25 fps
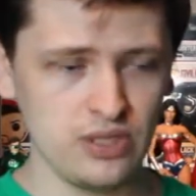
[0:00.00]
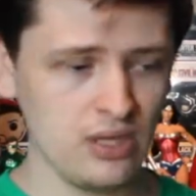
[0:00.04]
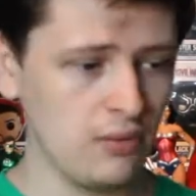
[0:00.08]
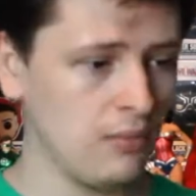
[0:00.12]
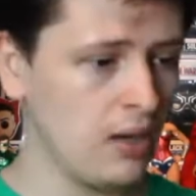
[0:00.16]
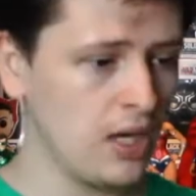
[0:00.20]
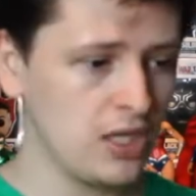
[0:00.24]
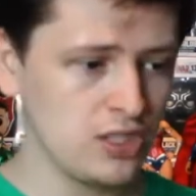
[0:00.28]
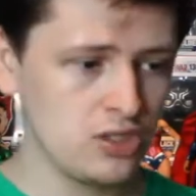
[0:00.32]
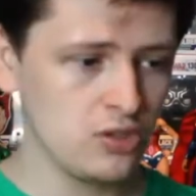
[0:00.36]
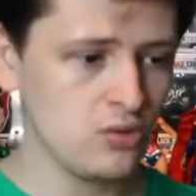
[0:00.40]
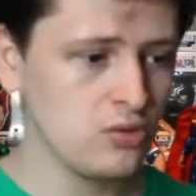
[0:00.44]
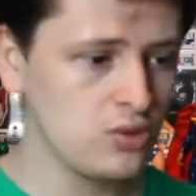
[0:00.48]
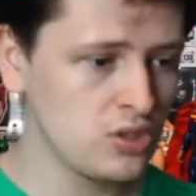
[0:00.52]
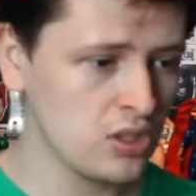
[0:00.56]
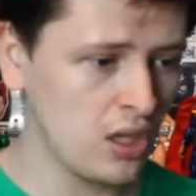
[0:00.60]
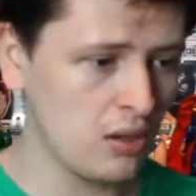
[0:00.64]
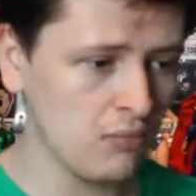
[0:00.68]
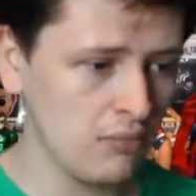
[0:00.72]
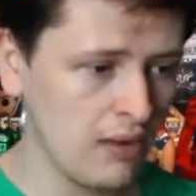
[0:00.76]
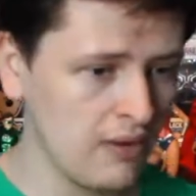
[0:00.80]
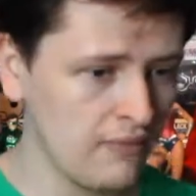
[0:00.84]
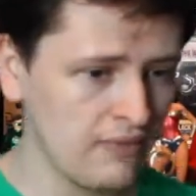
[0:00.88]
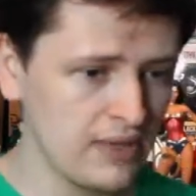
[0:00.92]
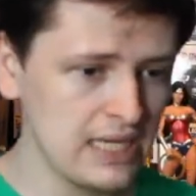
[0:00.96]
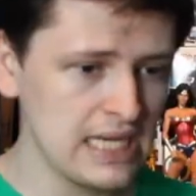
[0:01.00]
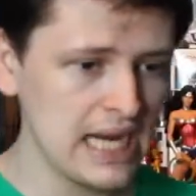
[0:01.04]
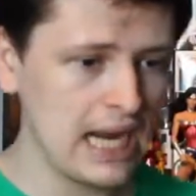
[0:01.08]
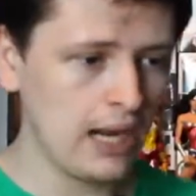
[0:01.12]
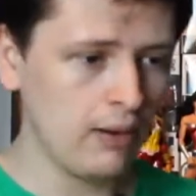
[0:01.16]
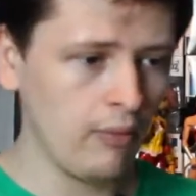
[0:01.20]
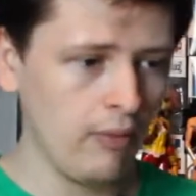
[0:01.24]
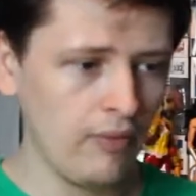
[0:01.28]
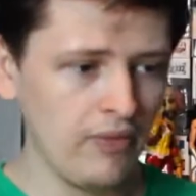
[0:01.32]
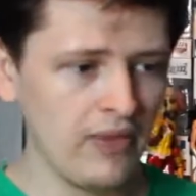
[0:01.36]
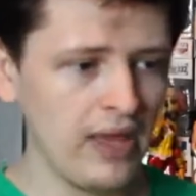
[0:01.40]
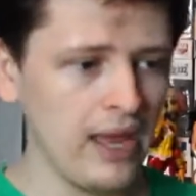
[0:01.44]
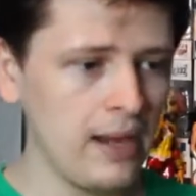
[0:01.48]
I might do some every
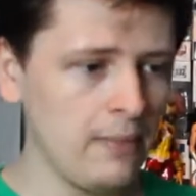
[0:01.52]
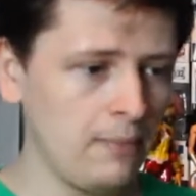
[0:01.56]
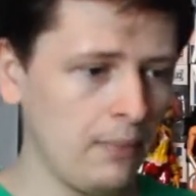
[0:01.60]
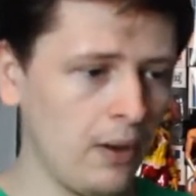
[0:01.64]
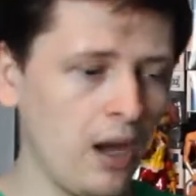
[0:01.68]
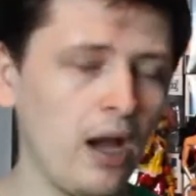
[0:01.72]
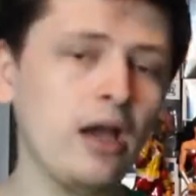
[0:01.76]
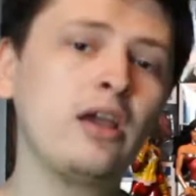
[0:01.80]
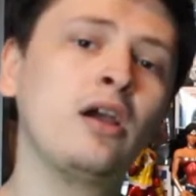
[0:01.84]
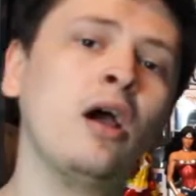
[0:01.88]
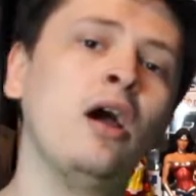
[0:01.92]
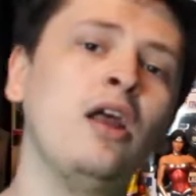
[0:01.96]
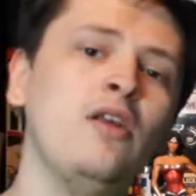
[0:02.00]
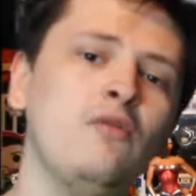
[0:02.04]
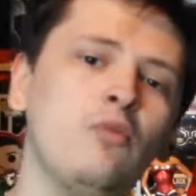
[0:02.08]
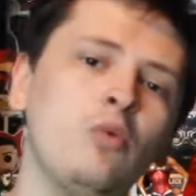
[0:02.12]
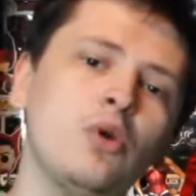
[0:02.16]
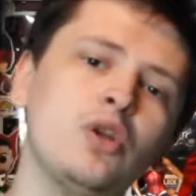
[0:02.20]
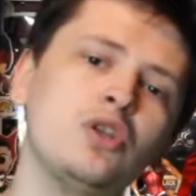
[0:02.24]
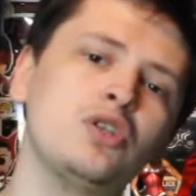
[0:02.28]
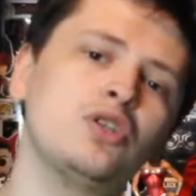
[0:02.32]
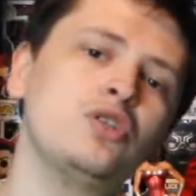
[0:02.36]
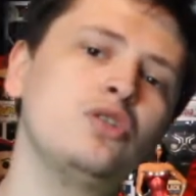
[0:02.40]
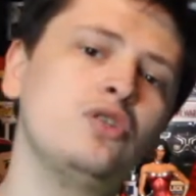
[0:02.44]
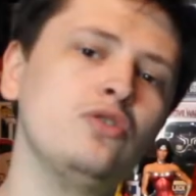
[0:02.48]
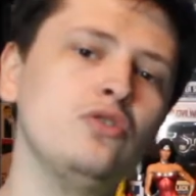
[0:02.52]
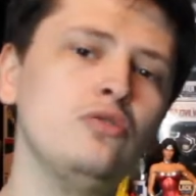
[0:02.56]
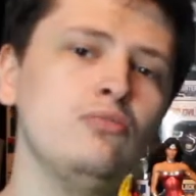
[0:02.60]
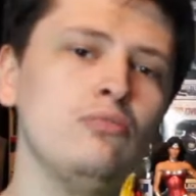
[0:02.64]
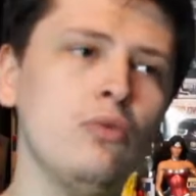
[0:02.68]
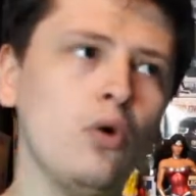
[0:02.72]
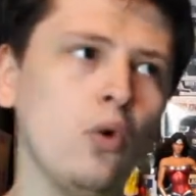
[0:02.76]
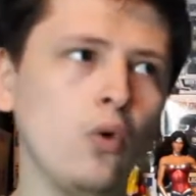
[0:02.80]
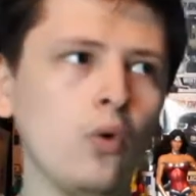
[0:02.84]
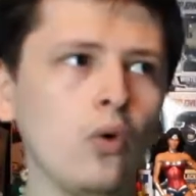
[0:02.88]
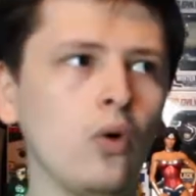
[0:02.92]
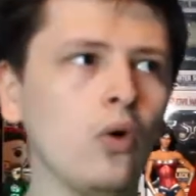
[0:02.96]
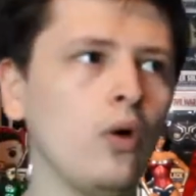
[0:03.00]
now and then, but I kind of wanted to do
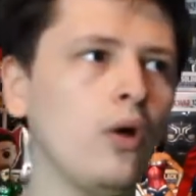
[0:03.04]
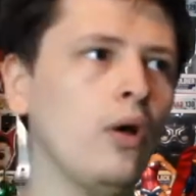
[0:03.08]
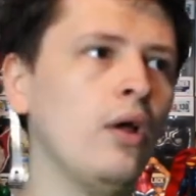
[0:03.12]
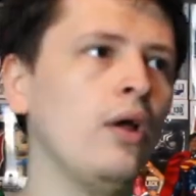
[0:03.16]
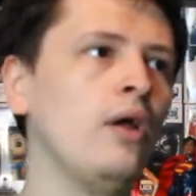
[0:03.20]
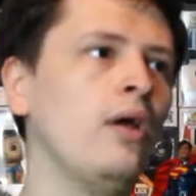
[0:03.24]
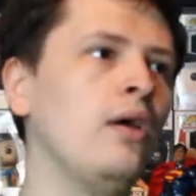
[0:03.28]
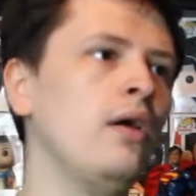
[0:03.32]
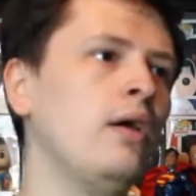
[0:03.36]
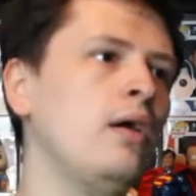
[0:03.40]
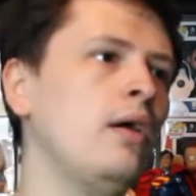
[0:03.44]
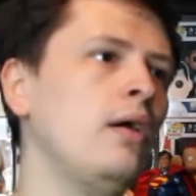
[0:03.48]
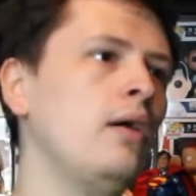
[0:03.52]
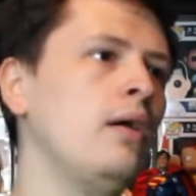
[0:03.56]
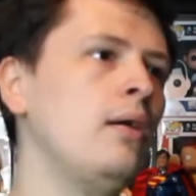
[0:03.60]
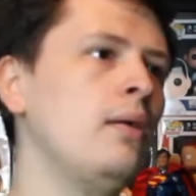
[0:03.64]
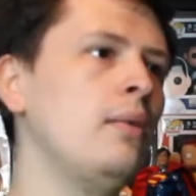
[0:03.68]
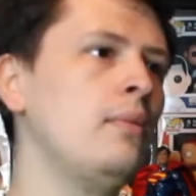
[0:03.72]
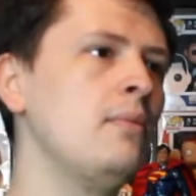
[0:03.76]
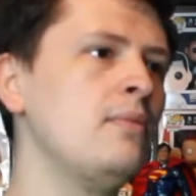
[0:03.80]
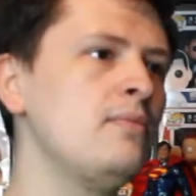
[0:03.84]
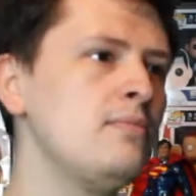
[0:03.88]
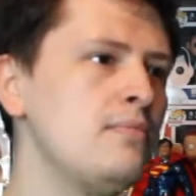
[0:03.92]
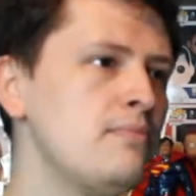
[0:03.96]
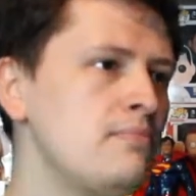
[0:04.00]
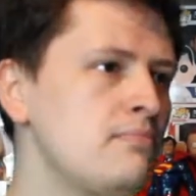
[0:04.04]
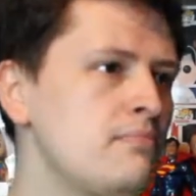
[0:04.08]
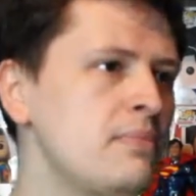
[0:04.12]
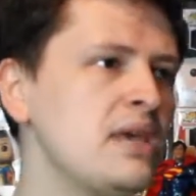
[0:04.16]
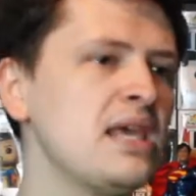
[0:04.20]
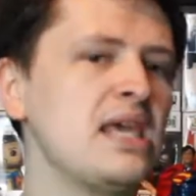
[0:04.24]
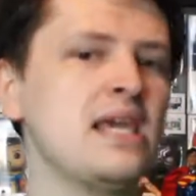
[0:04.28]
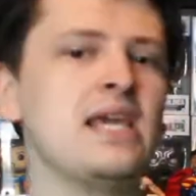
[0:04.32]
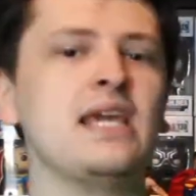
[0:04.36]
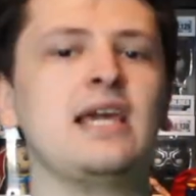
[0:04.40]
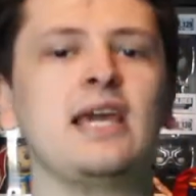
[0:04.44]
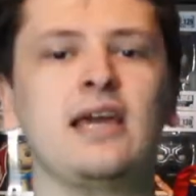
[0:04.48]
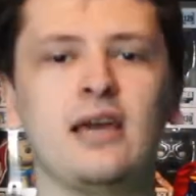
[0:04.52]
more
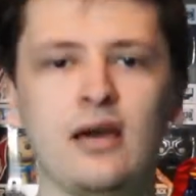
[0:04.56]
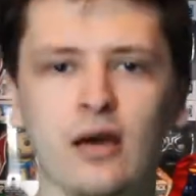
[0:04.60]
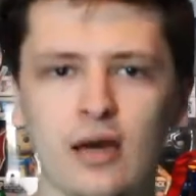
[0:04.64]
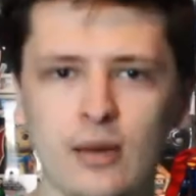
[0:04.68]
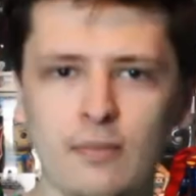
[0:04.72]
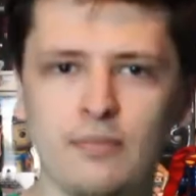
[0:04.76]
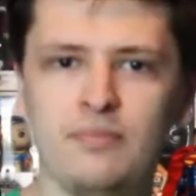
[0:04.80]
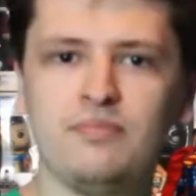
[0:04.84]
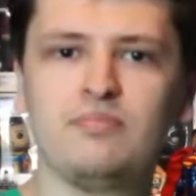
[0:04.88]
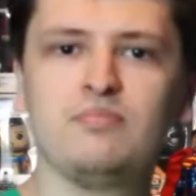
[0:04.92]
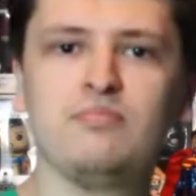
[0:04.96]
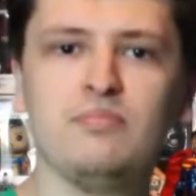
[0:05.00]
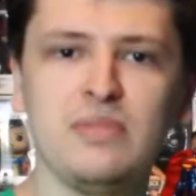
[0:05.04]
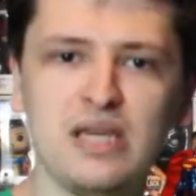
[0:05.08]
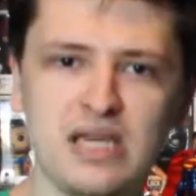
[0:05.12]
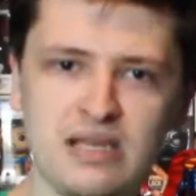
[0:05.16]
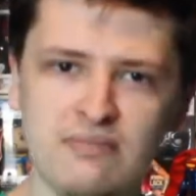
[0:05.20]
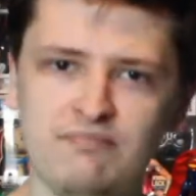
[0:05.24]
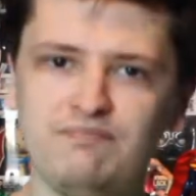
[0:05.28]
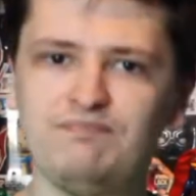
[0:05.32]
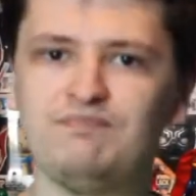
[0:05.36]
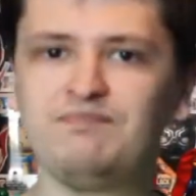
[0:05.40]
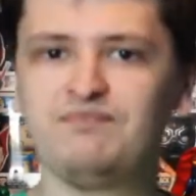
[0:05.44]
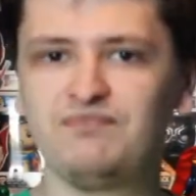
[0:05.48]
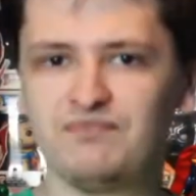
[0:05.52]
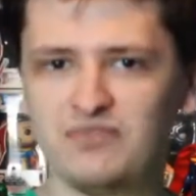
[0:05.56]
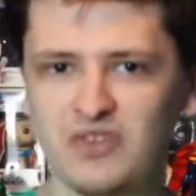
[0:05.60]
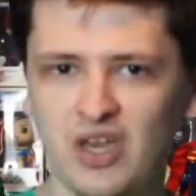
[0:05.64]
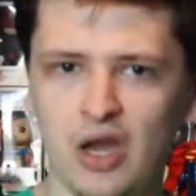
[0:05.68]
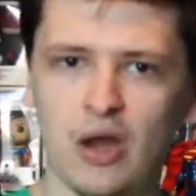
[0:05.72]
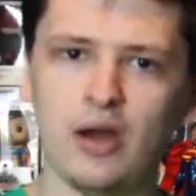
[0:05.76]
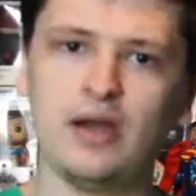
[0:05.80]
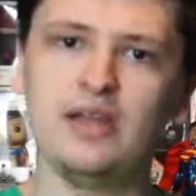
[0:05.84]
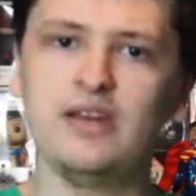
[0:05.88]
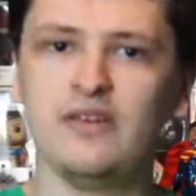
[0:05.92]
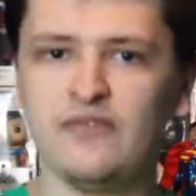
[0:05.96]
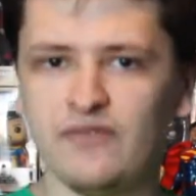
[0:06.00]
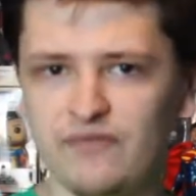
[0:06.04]
me kind
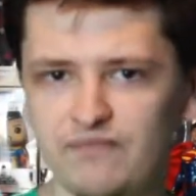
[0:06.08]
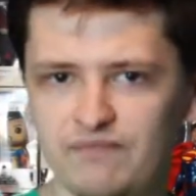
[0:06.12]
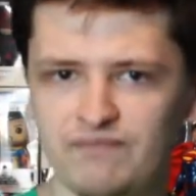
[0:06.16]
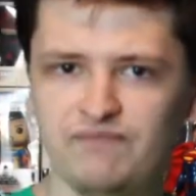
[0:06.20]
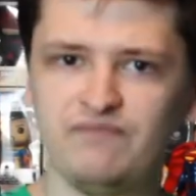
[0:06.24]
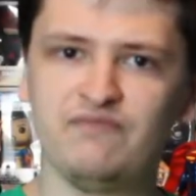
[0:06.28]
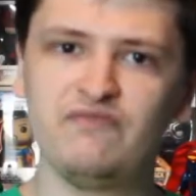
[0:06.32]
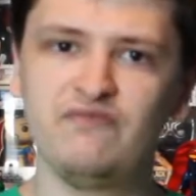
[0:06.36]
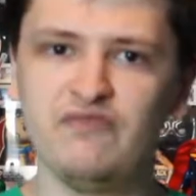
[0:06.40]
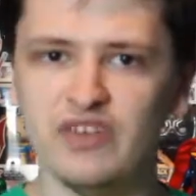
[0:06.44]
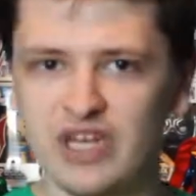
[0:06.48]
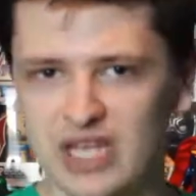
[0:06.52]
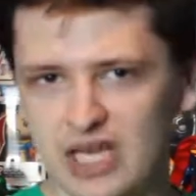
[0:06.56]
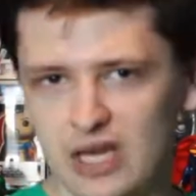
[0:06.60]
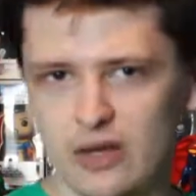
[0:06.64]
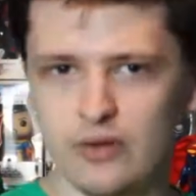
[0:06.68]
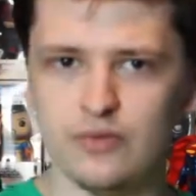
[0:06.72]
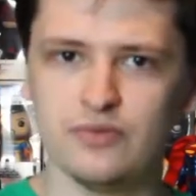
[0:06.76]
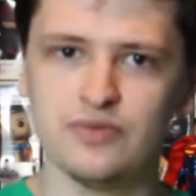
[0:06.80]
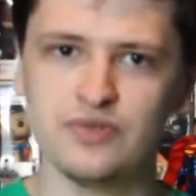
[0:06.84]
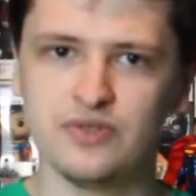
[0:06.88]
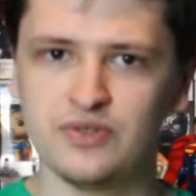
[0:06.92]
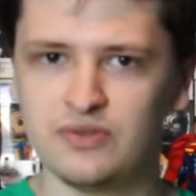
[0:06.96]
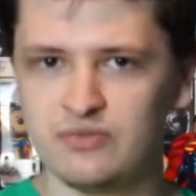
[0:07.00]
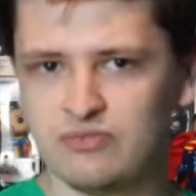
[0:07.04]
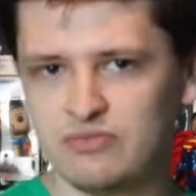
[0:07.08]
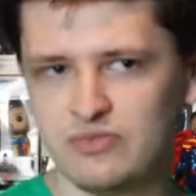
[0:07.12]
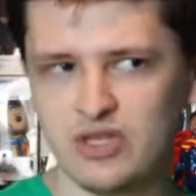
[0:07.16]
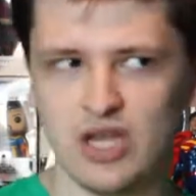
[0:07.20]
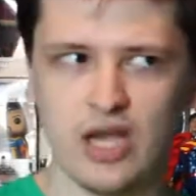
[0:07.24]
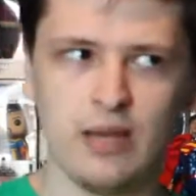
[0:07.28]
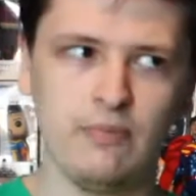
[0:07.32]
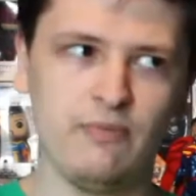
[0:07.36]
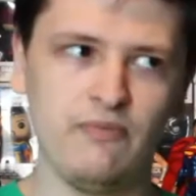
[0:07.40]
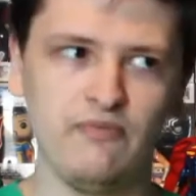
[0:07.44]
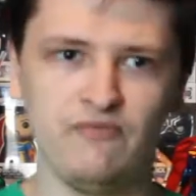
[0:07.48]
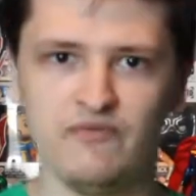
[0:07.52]
of type